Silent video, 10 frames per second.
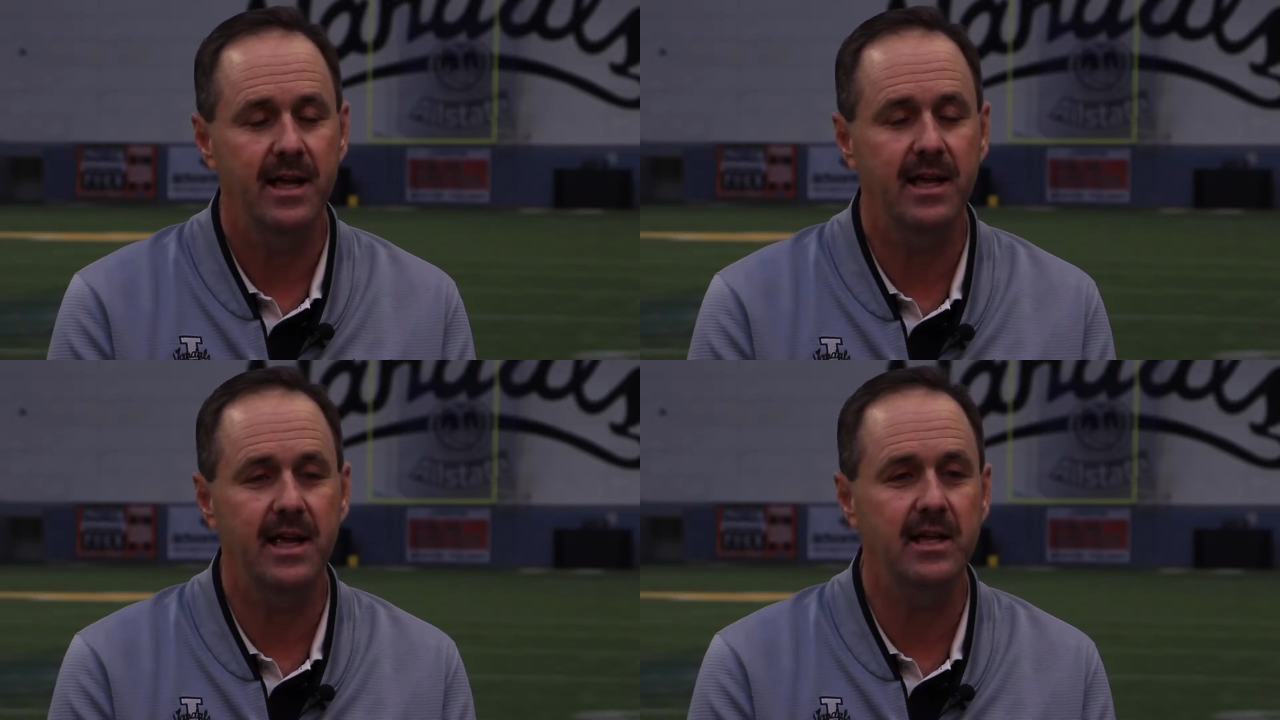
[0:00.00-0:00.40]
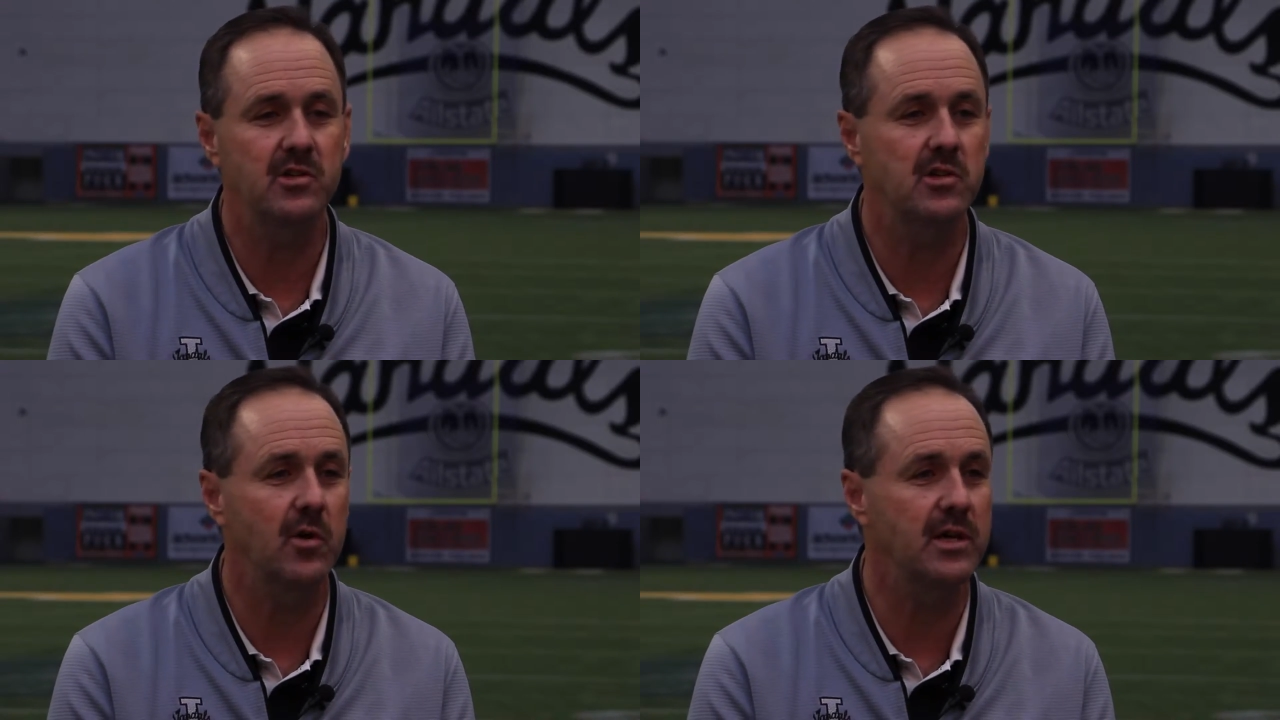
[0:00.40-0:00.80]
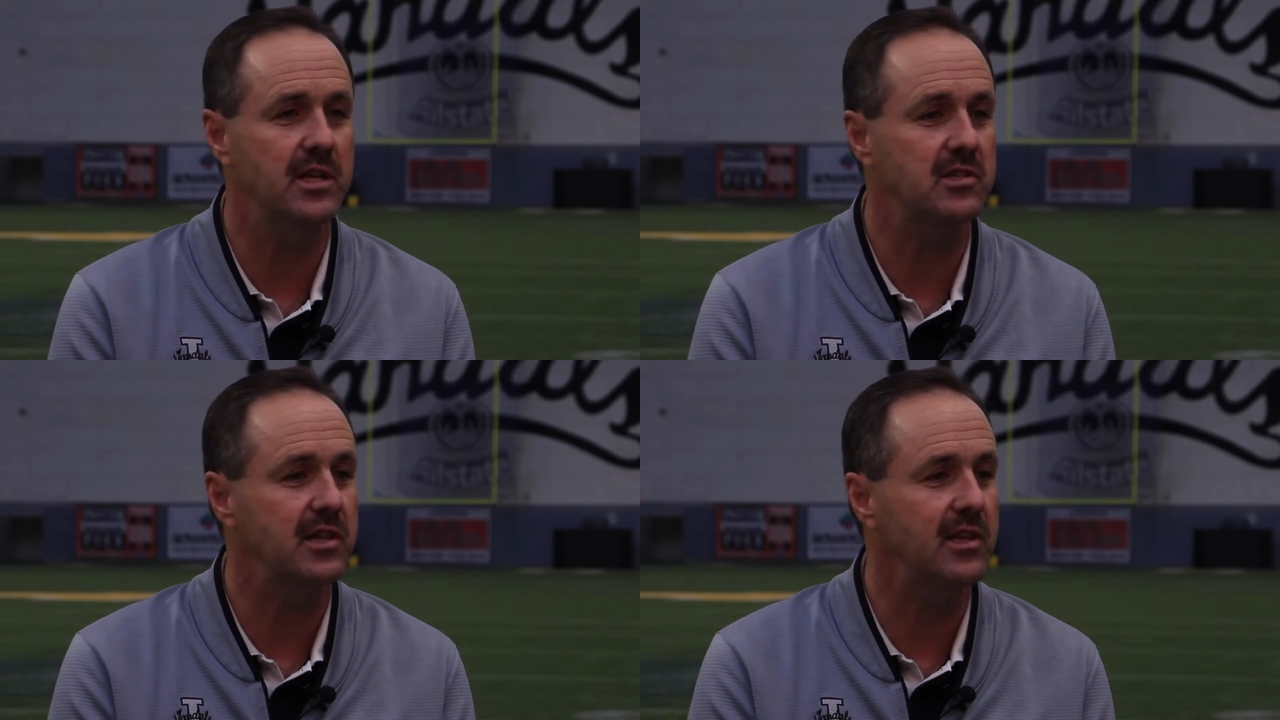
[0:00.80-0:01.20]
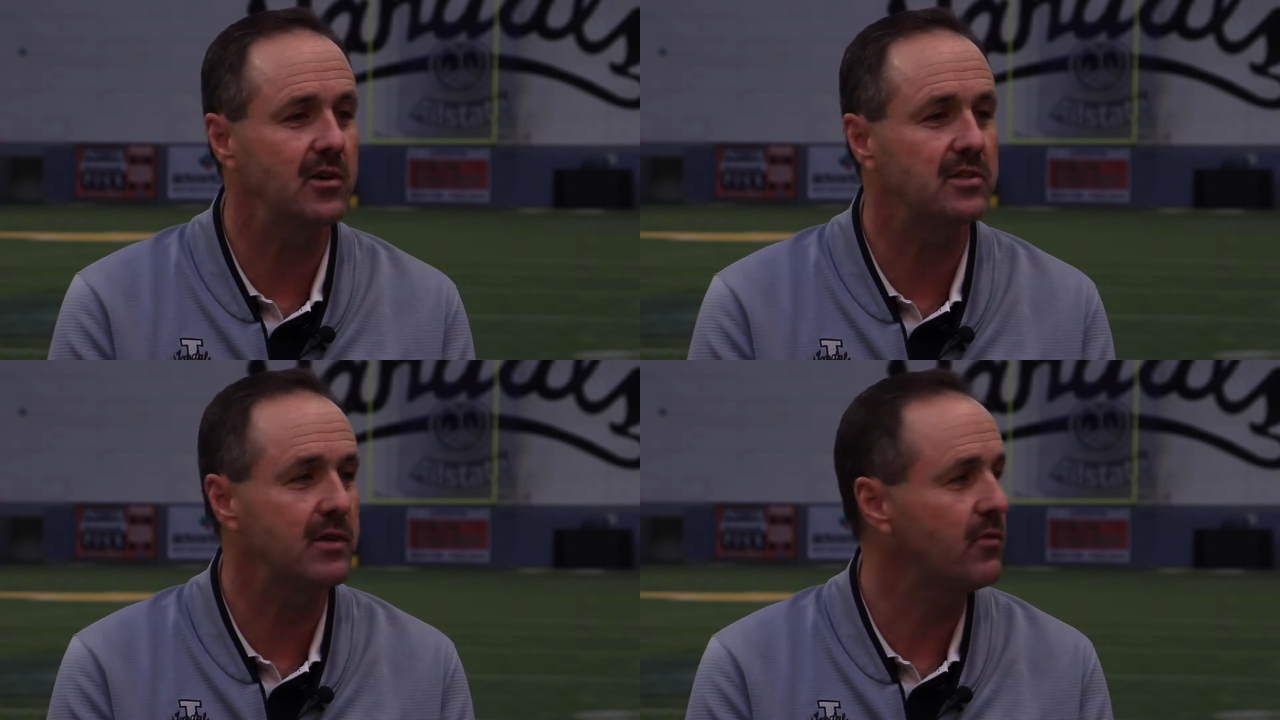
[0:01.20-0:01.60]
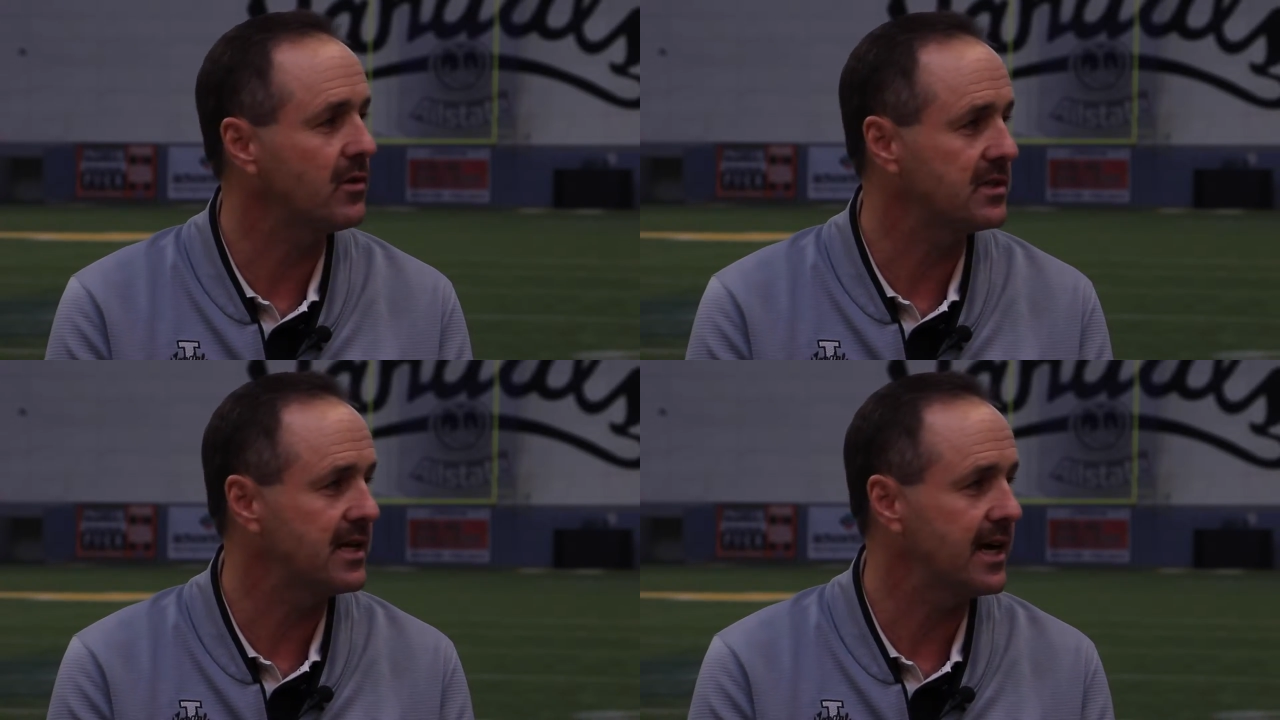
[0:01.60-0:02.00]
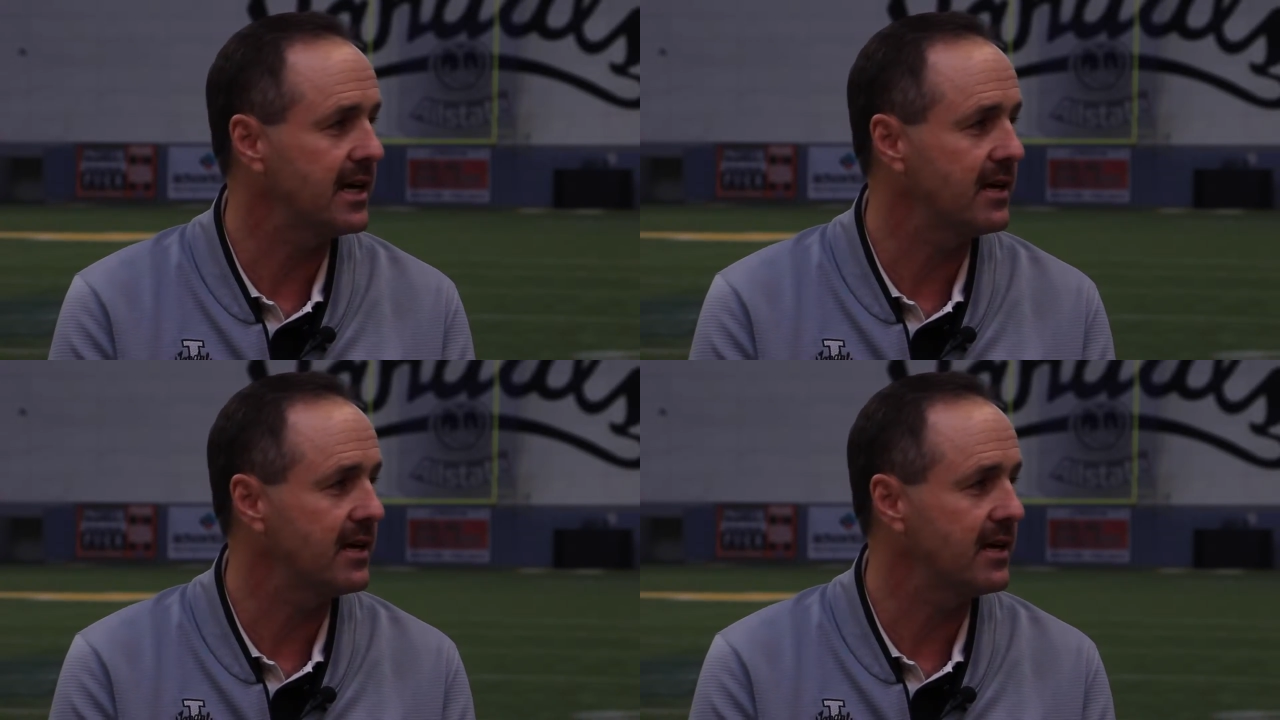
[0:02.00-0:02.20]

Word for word: And, and so it's a little different uh,